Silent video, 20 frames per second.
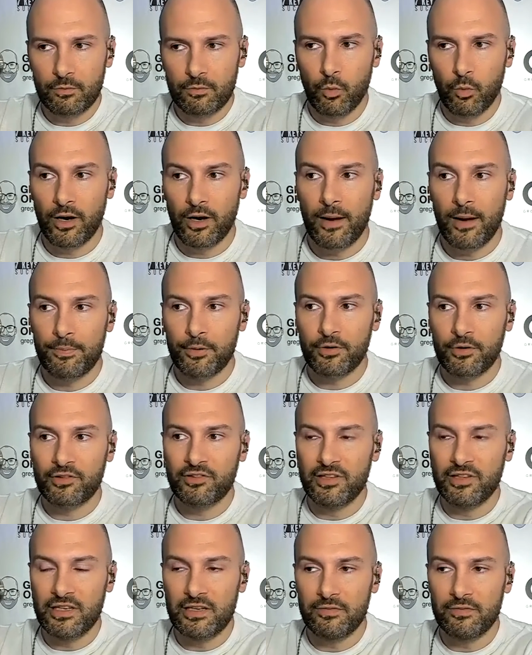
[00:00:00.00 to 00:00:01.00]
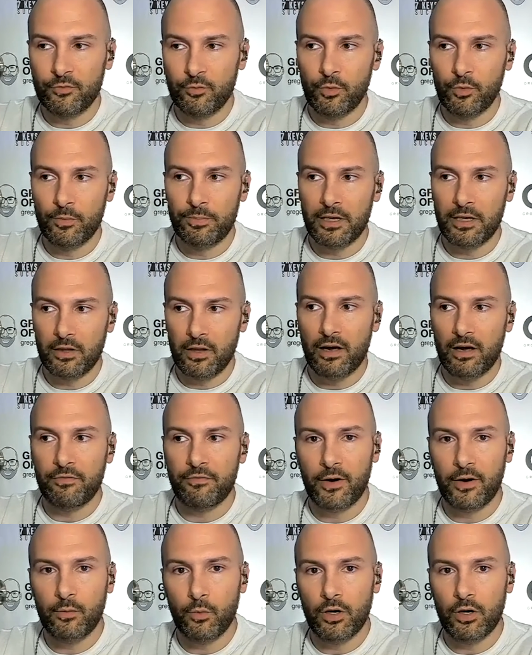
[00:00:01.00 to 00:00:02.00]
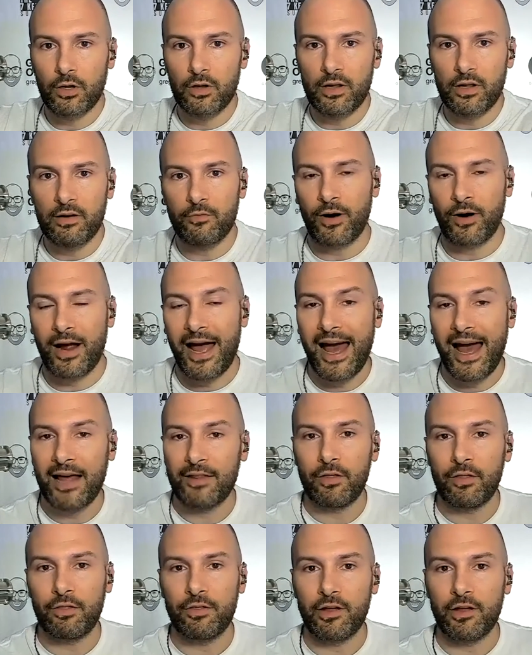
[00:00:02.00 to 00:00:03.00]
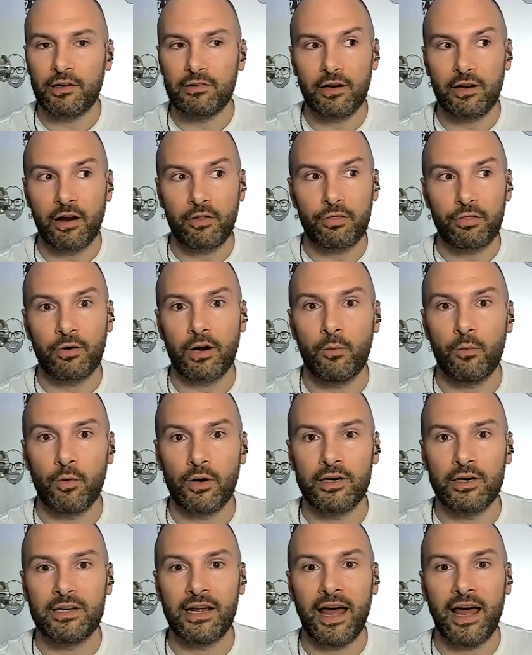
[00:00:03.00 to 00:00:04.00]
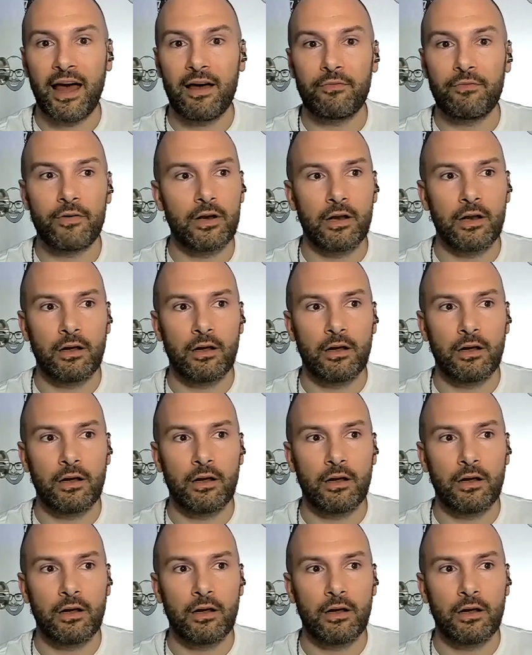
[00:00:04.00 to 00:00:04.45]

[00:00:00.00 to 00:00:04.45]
what I perceived would be a life I'd want to live or had the things that I thought I wanted to have. And